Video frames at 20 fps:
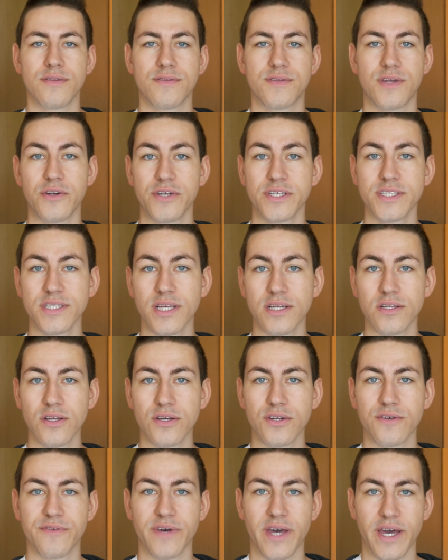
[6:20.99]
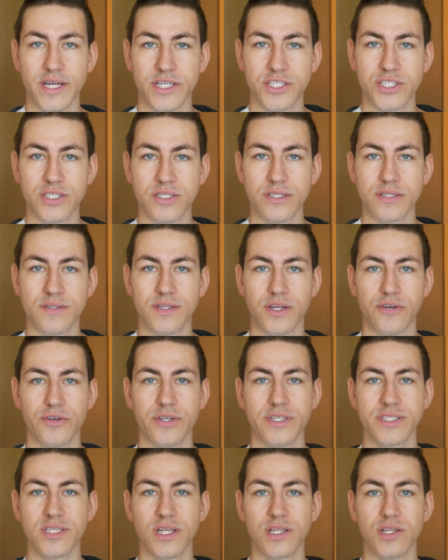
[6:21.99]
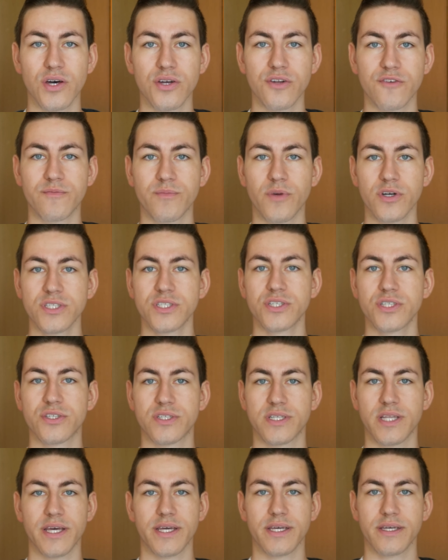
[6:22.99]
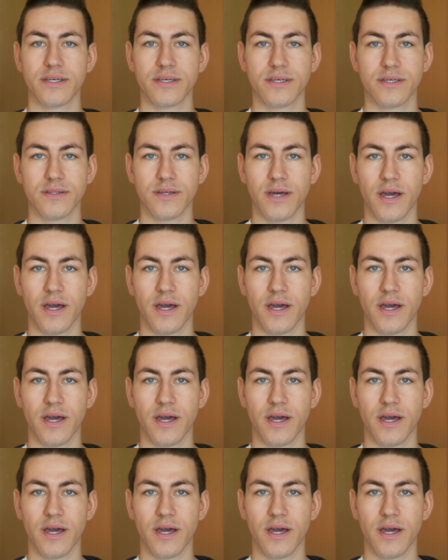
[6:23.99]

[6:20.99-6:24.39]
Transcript: There isn't a lot of action, there isn't a lot of monster slaying.